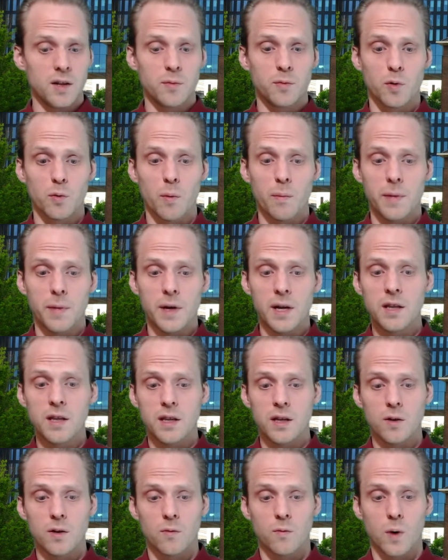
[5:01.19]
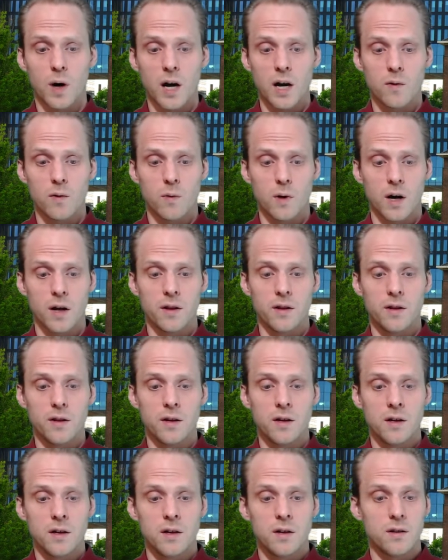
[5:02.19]
probability of y1
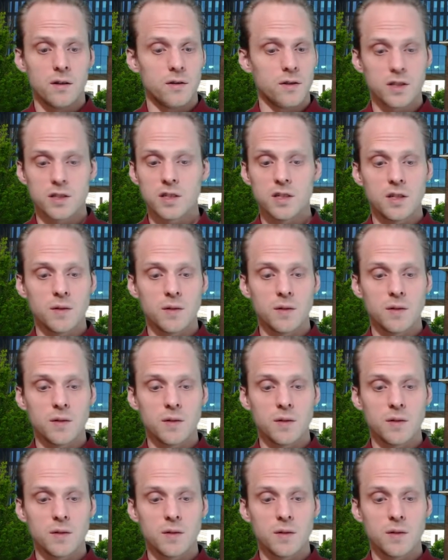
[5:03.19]
doesn't